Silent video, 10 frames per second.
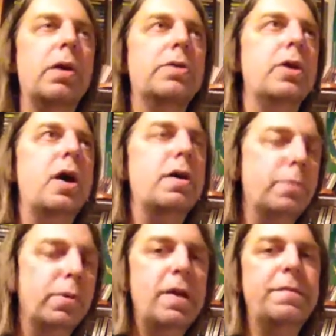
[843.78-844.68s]
an
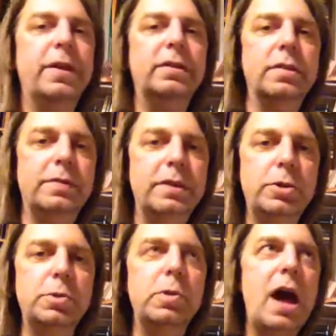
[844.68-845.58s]
armor effectively,
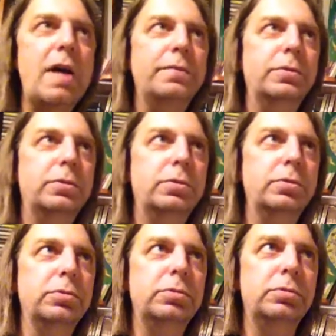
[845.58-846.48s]
you have
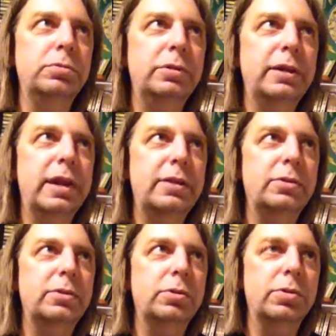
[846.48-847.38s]
to get
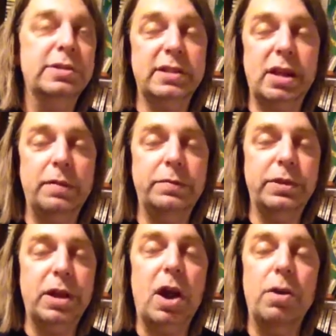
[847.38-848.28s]
yourself
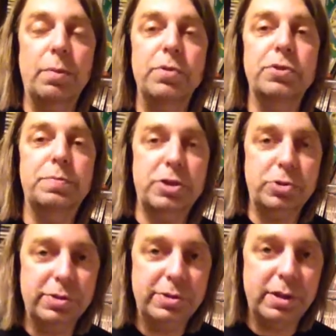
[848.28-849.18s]
the armor
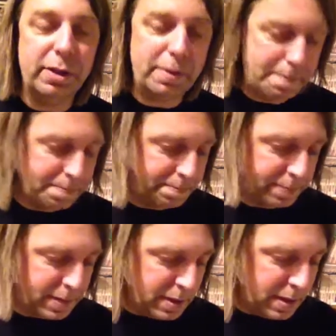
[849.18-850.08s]
special skill.
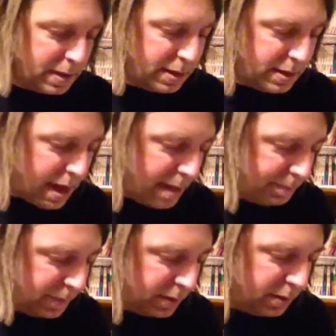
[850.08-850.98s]

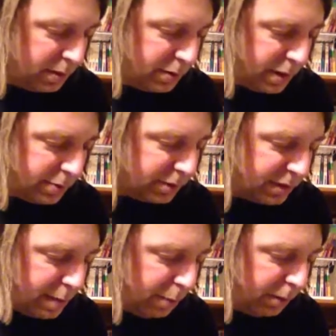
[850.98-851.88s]
There's a
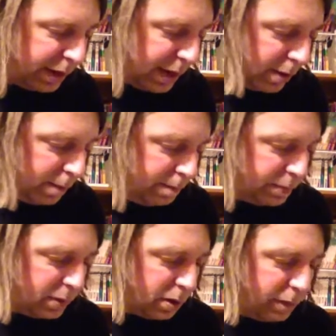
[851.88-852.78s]
table here
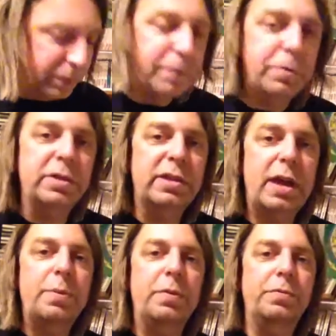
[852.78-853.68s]
of different
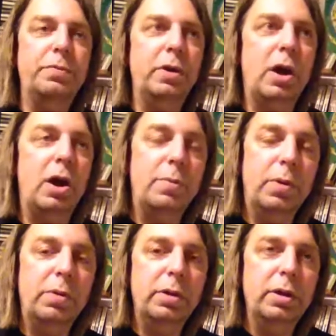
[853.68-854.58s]
type of armor.